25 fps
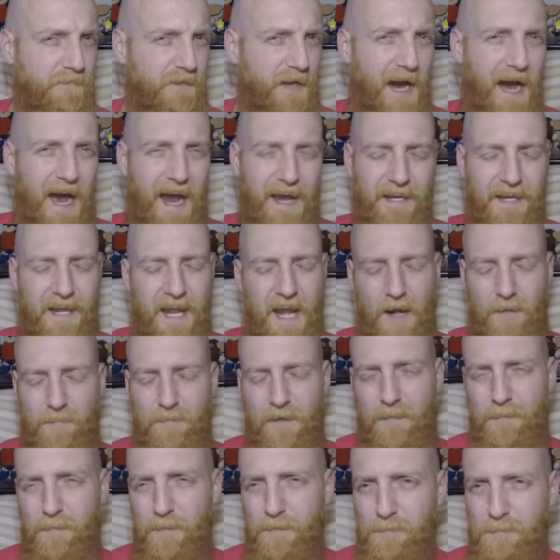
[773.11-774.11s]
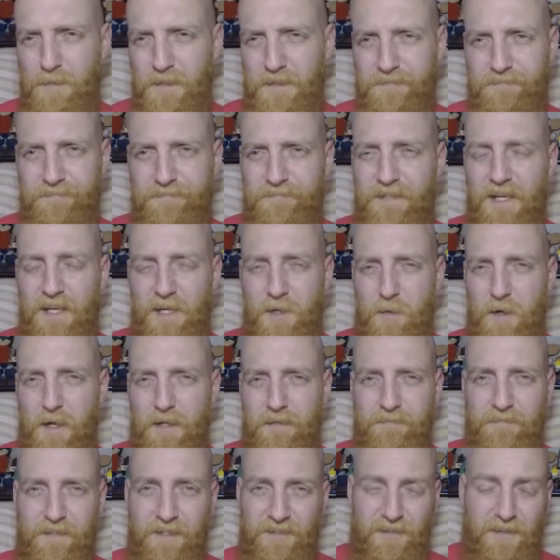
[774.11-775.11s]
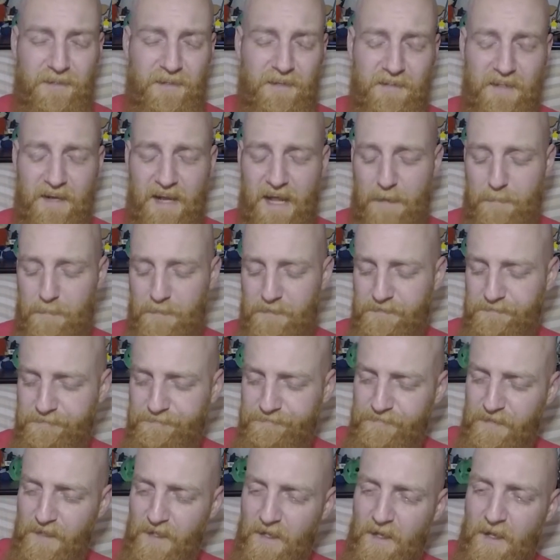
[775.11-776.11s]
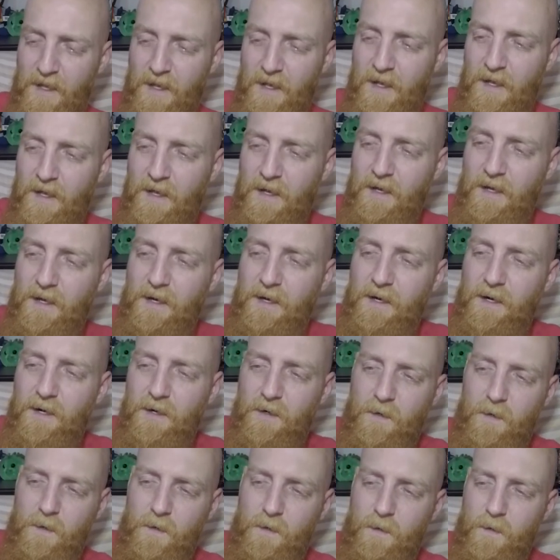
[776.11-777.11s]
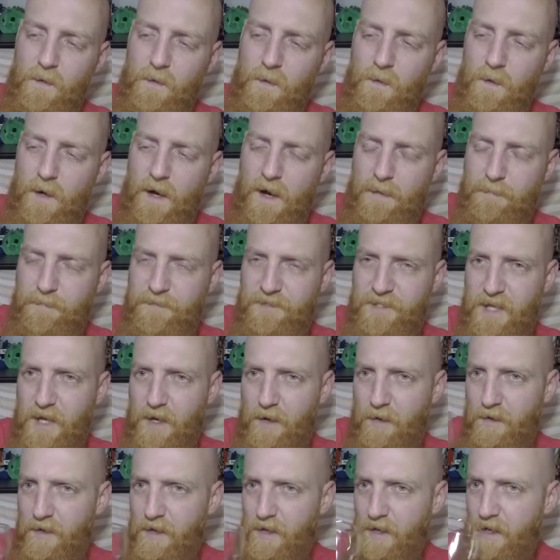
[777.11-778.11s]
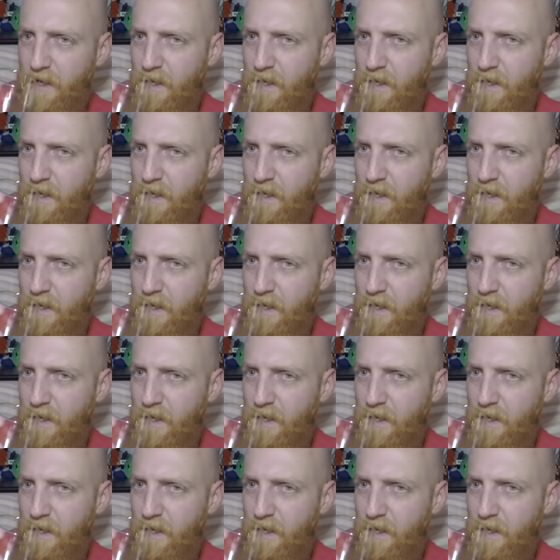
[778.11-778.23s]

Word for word: I can't remember, but anyway, it's a thing that happened. Oh, I'm scared.